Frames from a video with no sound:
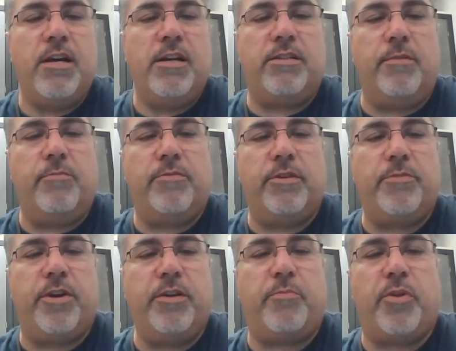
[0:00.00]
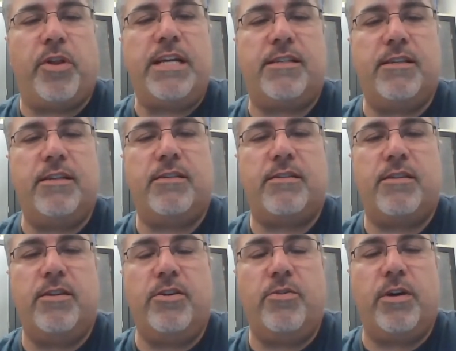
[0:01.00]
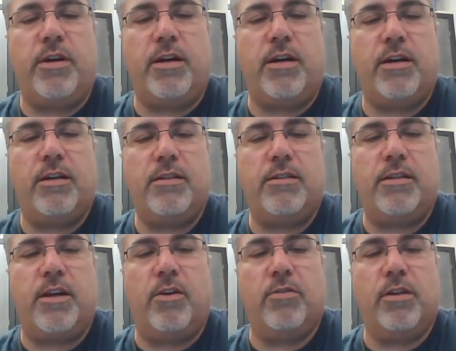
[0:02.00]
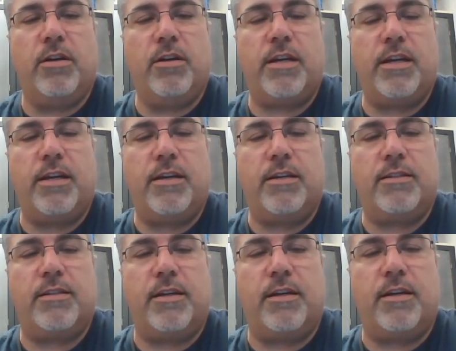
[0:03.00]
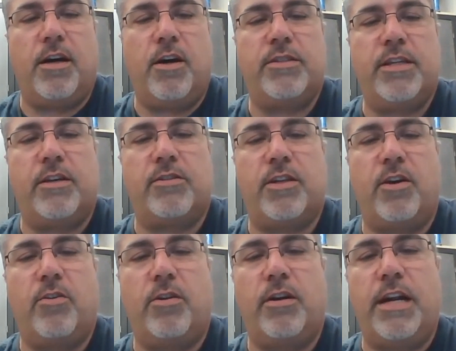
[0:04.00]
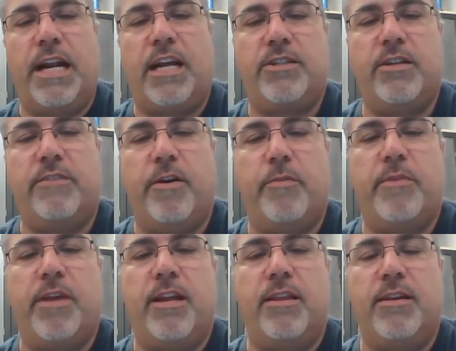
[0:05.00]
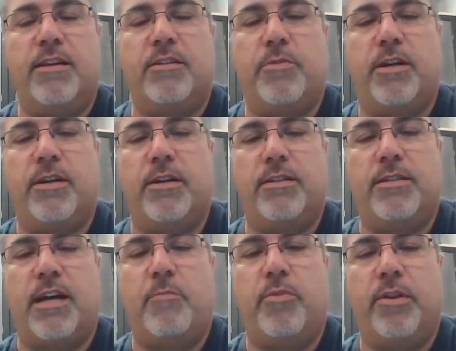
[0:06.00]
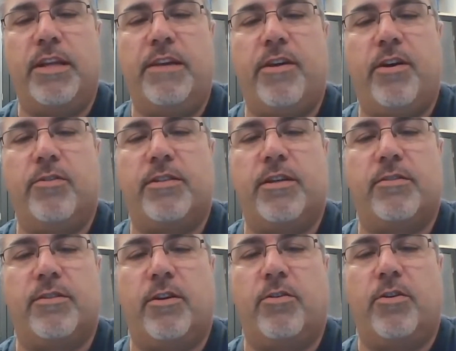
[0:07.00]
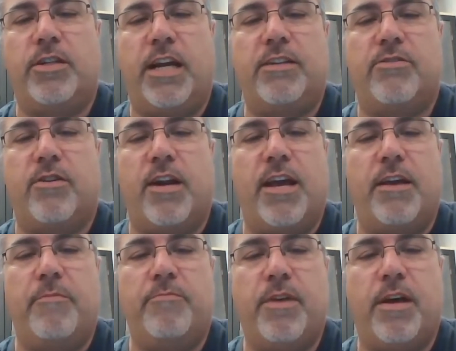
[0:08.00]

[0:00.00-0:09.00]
Some good places to go look is Wholesale Solar, and I should have updated this because I believe that Wholesale Solar changed their name.